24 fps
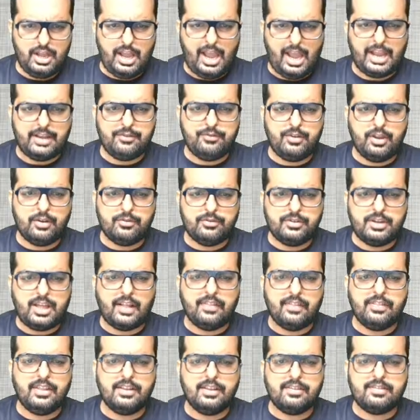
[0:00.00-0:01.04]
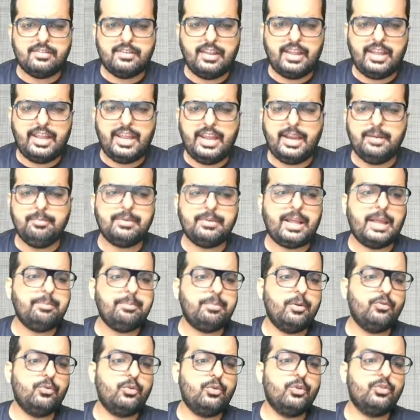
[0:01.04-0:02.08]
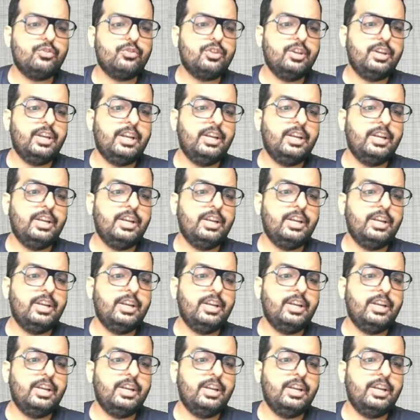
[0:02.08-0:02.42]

And we have done the same type of question